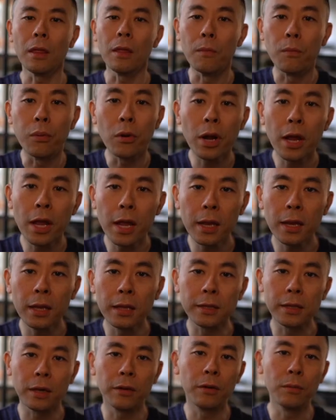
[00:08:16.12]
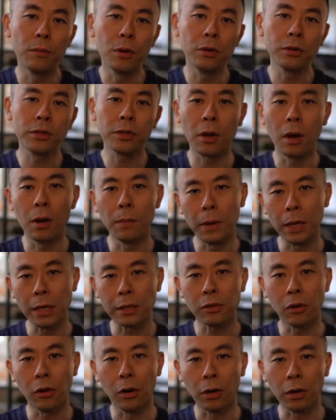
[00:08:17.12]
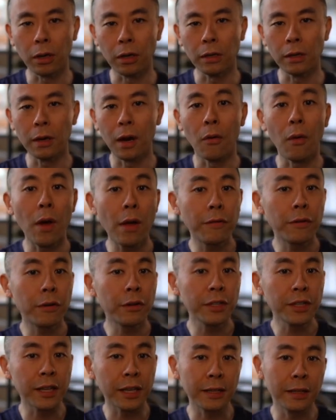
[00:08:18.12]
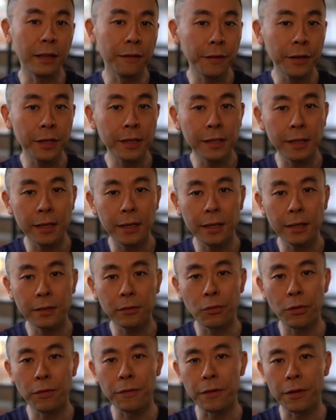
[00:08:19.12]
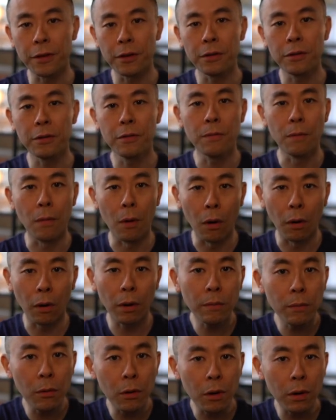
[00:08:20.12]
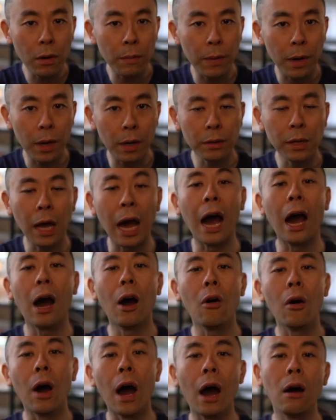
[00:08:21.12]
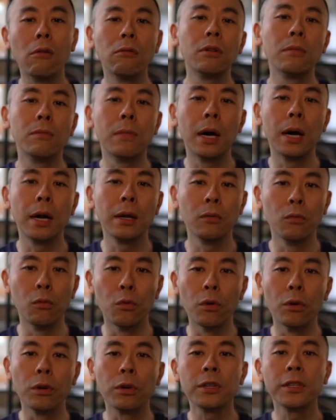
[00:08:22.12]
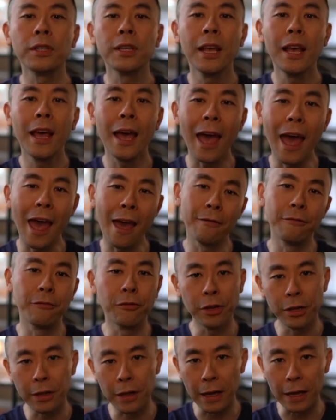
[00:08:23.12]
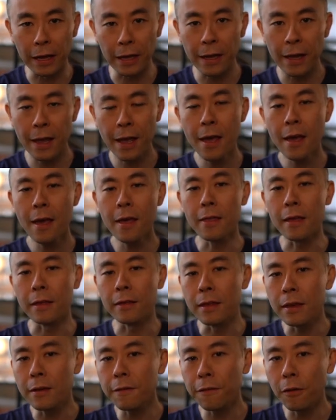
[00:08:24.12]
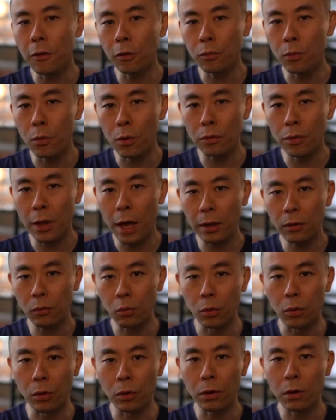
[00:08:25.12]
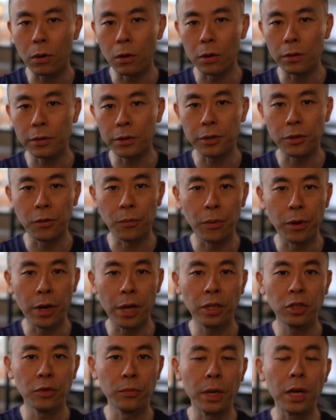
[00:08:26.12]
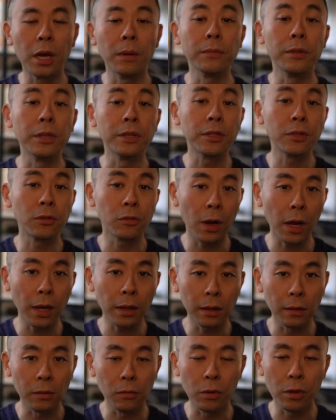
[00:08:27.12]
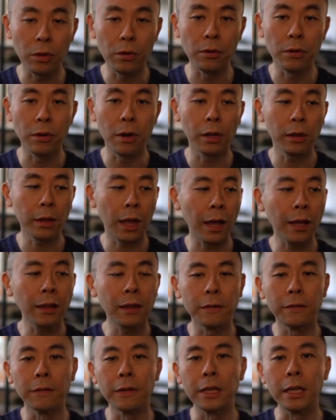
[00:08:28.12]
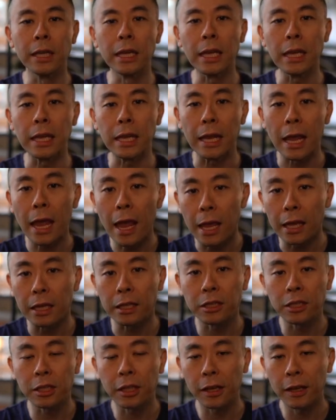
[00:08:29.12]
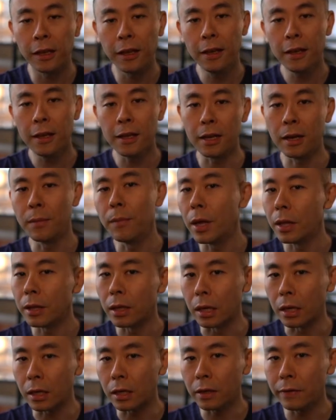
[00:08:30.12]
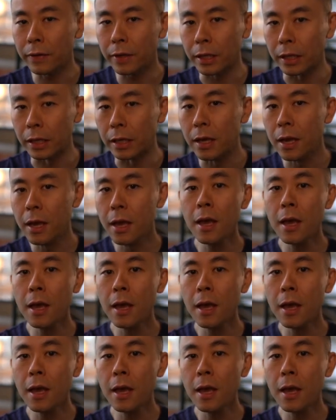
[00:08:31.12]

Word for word: The brain is our most complex organ. However, scientific studies reveal more and more about how our mind works every day. The default mode network causes your brain to become distracted when you're not actively engaged in a mental activity,